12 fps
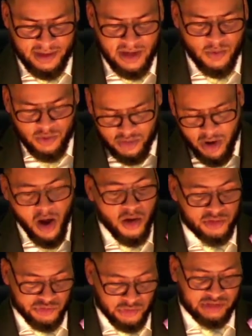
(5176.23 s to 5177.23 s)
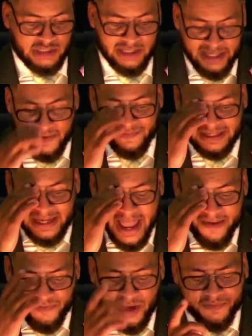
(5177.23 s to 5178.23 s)
It will cause you to live a
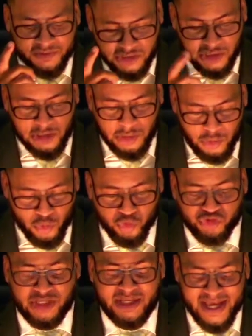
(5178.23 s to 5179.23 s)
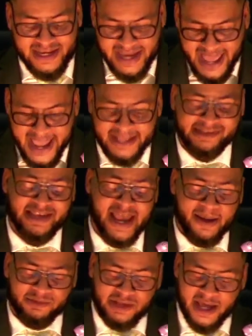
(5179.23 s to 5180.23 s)
life of seclusion, and 9
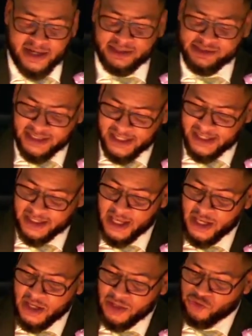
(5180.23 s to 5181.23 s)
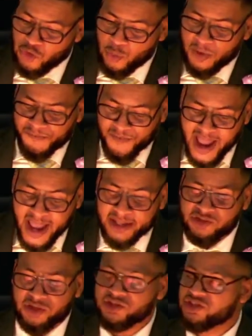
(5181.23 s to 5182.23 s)
times out of 10, you will
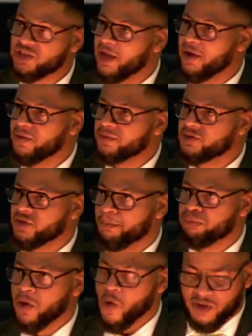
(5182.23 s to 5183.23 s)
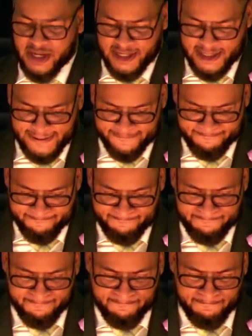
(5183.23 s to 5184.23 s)
find yourselves broken.
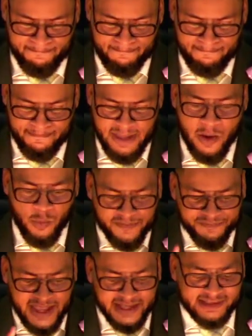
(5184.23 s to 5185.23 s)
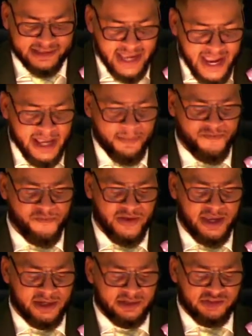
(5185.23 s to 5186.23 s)
And with that same
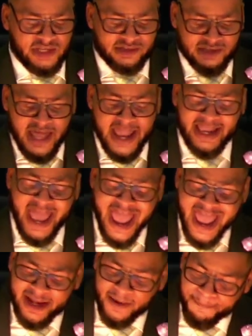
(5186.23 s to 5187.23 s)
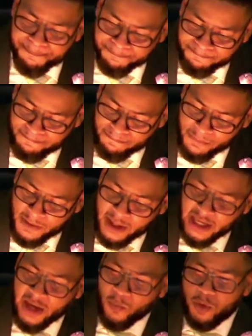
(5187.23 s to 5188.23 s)
fear, just like Adam,
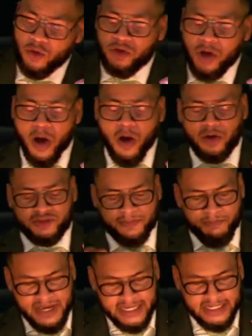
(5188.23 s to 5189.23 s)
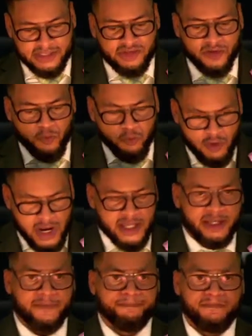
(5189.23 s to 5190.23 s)
it will cause many to
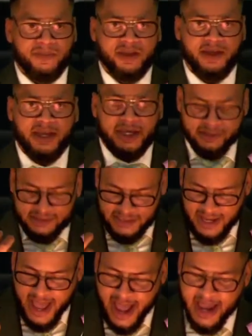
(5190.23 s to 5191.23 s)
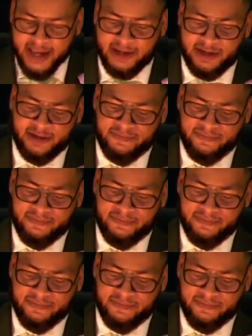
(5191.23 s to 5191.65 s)
run into hiding.